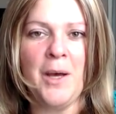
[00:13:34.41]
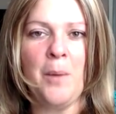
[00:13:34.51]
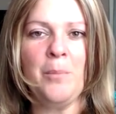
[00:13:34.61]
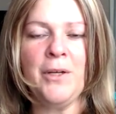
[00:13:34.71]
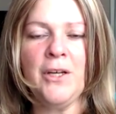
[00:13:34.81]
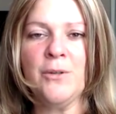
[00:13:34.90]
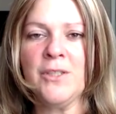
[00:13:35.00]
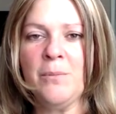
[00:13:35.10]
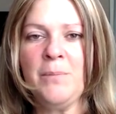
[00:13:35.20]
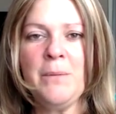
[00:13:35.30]
But you know, some
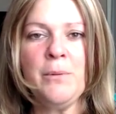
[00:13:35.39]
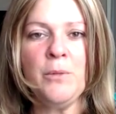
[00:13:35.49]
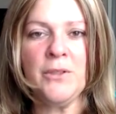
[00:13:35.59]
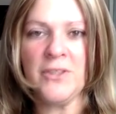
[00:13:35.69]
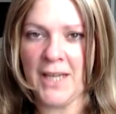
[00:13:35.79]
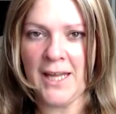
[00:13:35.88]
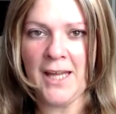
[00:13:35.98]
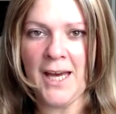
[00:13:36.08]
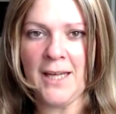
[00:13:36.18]
people will say that,